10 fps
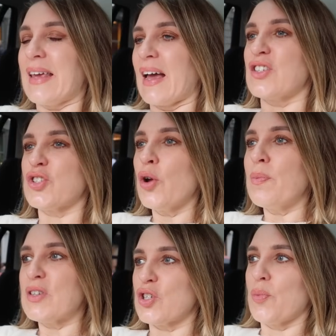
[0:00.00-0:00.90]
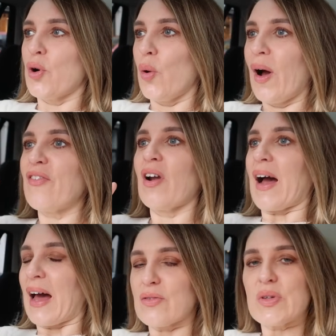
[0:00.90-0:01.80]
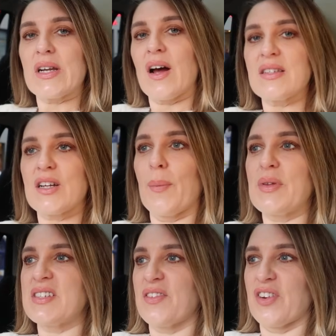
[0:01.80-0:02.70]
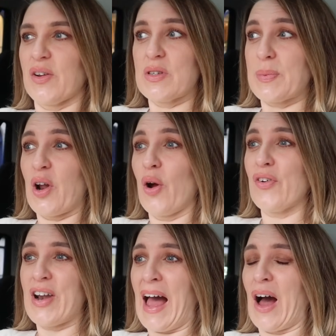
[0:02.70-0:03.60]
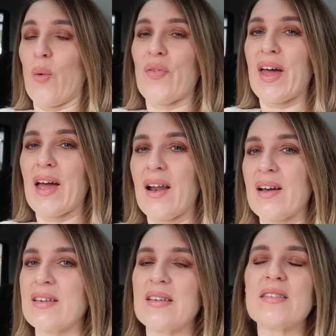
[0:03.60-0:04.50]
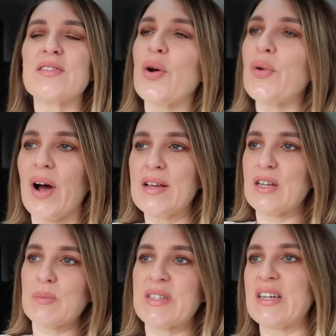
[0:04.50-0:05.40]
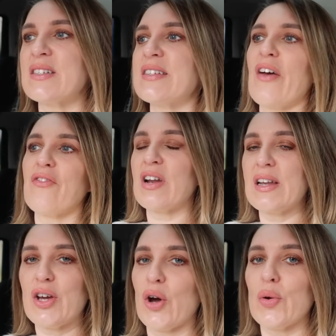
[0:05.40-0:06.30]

yeah, it's so miserable. I feel like I had a really nice time in Tiffany. We spent over an hour there, like it's so nice upstairs. Definitely go